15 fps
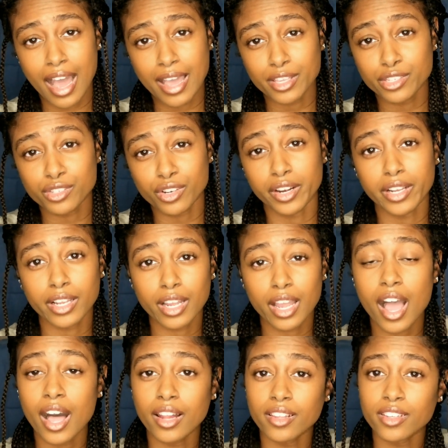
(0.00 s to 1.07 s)
I started
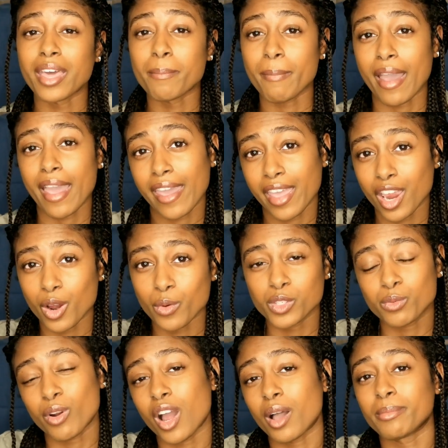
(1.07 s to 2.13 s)
college and my hair
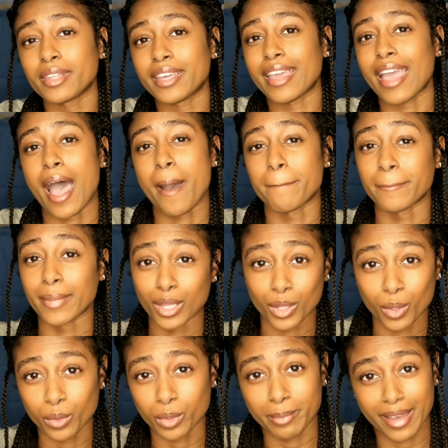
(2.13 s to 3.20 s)
was probably at my
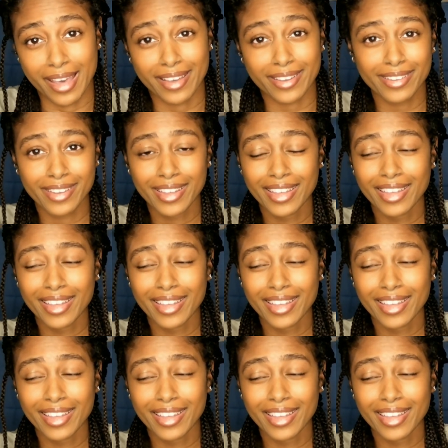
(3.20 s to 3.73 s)
lower back.